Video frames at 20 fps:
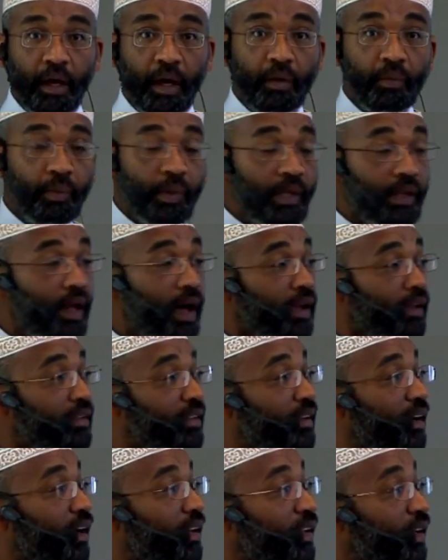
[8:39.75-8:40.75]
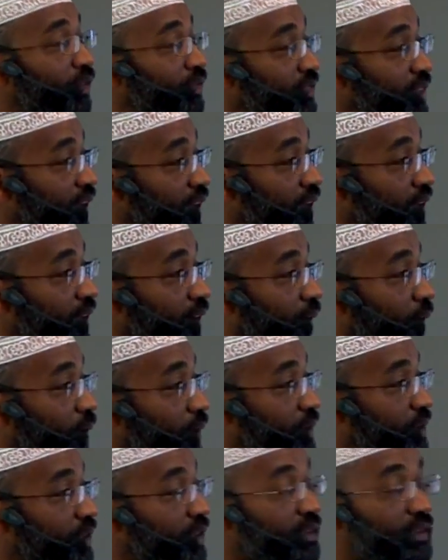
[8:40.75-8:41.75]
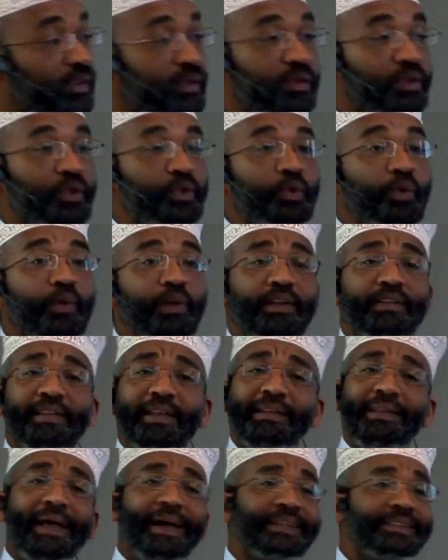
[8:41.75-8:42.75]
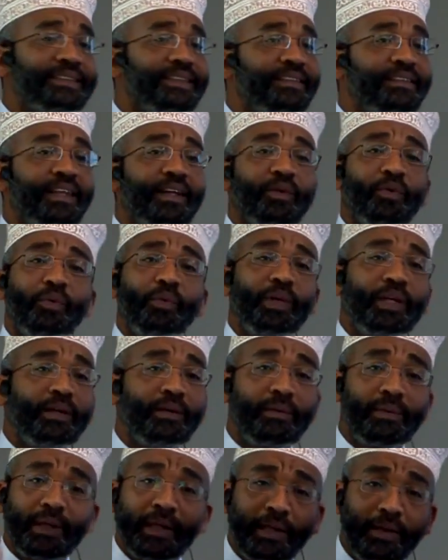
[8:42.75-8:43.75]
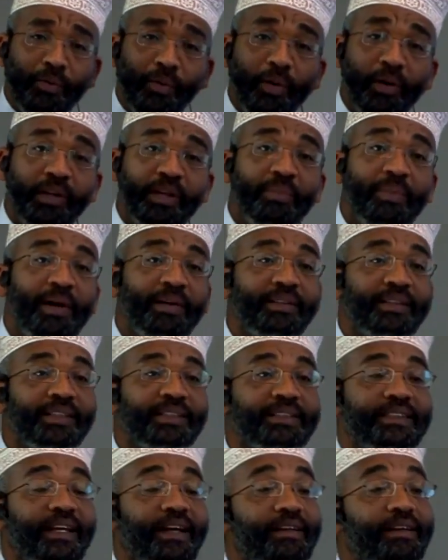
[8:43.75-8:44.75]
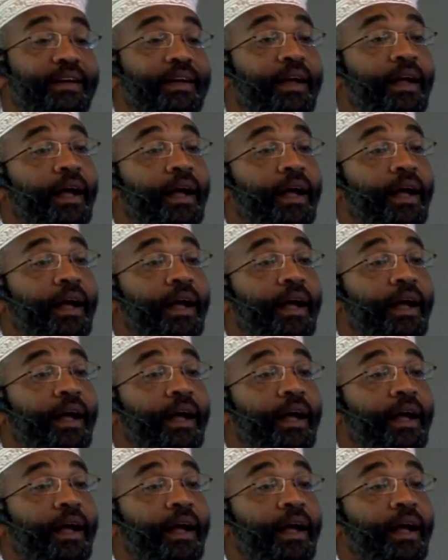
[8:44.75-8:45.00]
and we like the idea of taking our children to school and the last thing that we really worry about is that